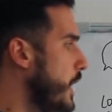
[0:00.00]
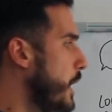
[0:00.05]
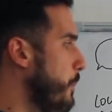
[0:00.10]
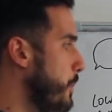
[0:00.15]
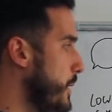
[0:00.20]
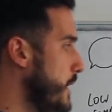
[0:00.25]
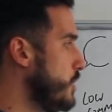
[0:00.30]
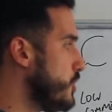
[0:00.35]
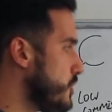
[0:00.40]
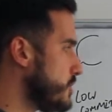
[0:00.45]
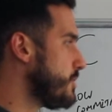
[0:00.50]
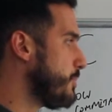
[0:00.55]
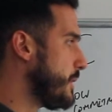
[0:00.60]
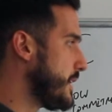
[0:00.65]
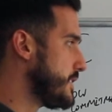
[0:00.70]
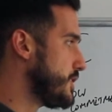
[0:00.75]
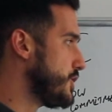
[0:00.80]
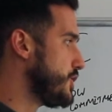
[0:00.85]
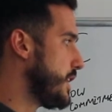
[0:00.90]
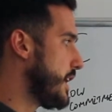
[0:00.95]
But it also
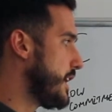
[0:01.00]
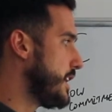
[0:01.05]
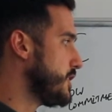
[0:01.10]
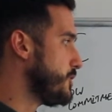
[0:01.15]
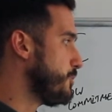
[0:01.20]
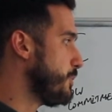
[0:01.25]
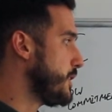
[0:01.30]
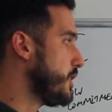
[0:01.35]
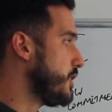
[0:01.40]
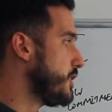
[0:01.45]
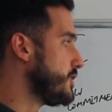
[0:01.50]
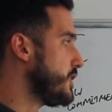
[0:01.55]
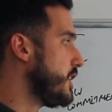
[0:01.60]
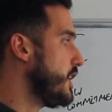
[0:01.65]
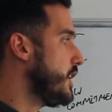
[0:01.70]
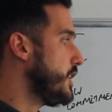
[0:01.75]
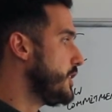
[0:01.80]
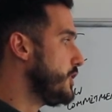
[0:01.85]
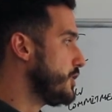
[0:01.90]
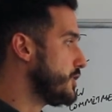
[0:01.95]
makes a challenge because
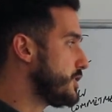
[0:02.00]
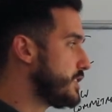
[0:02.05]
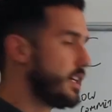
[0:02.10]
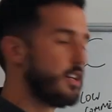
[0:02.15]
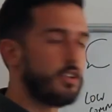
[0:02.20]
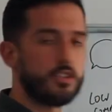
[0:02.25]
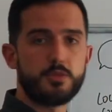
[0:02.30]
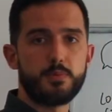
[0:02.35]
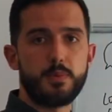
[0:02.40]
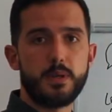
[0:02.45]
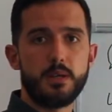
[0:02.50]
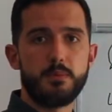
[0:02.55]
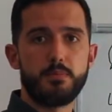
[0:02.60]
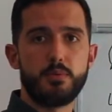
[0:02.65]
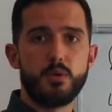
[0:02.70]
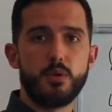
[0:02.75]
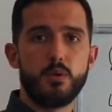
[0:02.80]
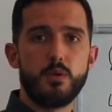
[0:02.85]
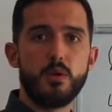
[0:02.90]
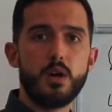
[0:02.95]
your
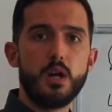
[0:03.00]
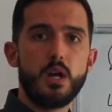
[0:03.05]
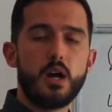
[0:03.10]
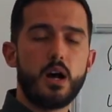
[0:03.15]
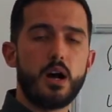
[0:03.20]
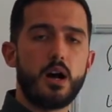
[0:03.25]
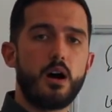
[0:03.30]
salespeople